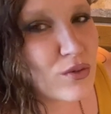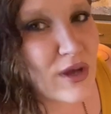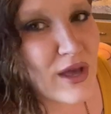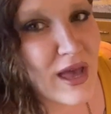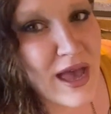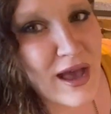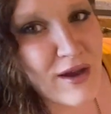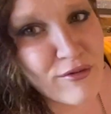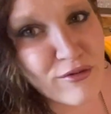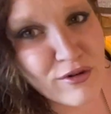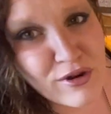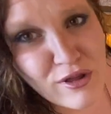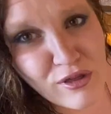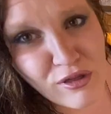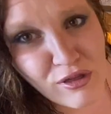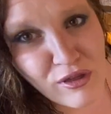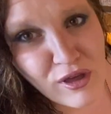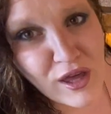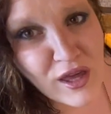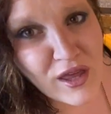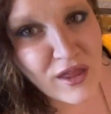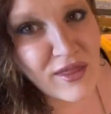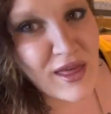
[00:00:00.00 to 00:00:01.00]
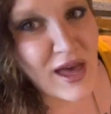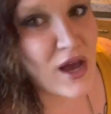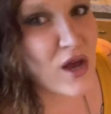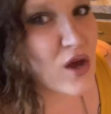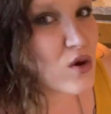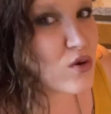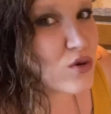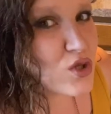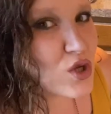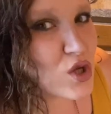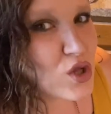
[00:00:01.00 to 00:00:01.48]
everything that
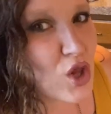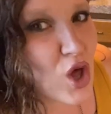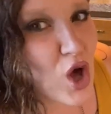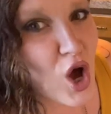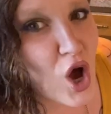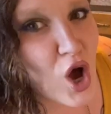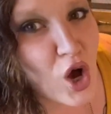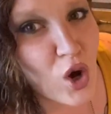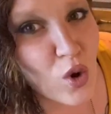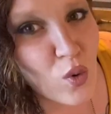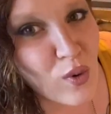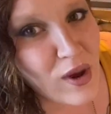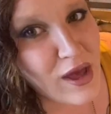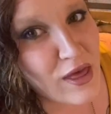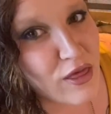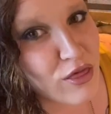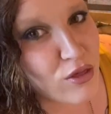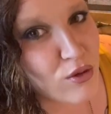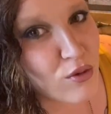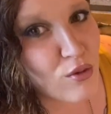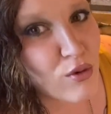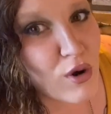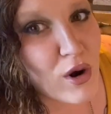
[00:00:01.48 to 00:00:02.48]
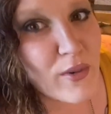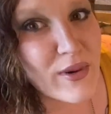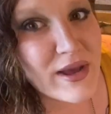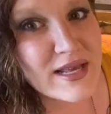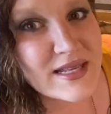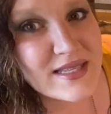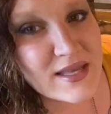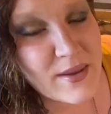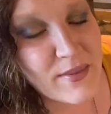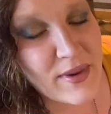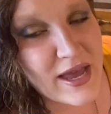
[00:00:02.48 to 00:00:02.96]
goes along with growing
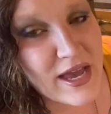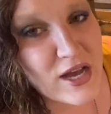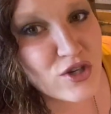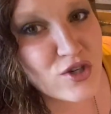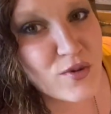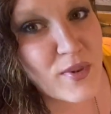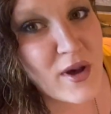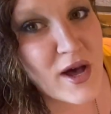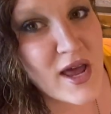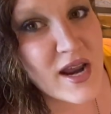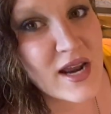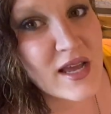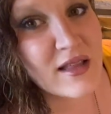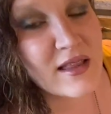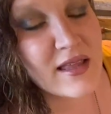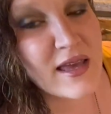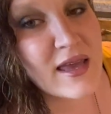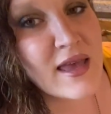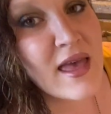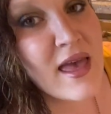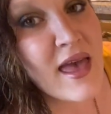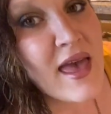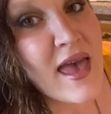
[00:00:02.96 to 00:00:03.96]
semi-hydroponically.